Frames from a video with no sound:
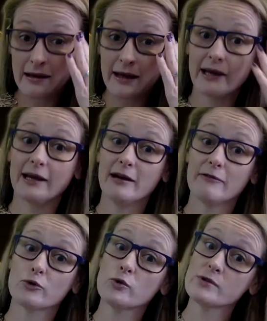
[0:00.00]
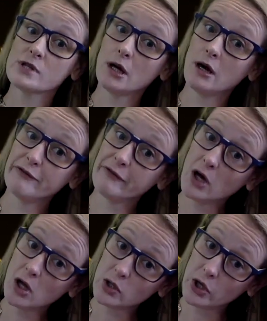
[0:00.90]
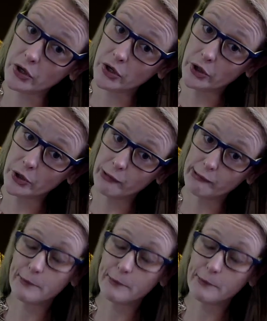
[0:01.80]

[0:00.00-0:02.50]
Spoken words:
if rules are not followed,